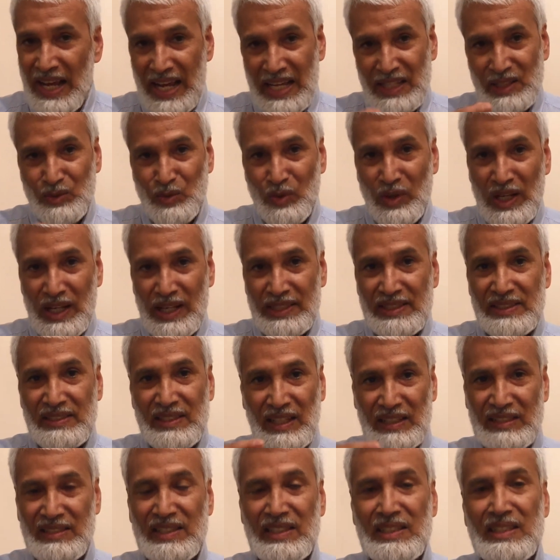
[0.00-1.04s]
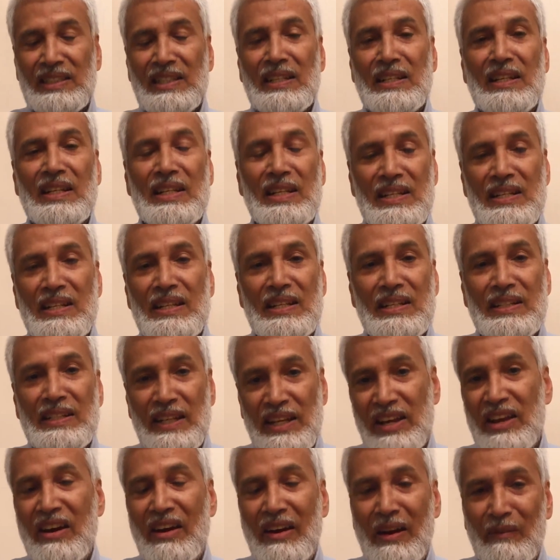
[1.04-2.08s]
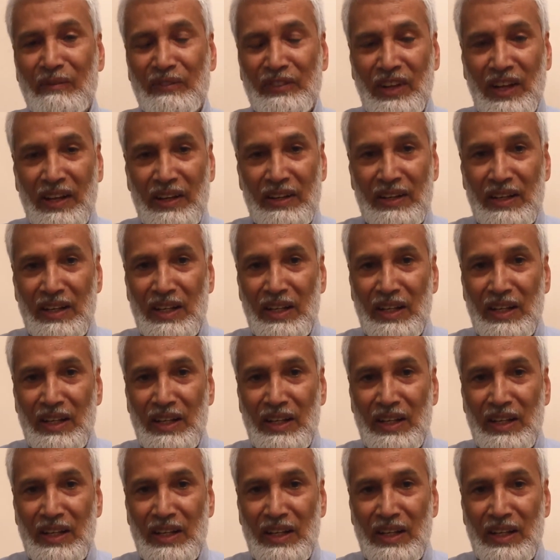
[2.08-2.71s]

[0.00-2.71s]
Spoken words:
as well as succeed in the hereafter.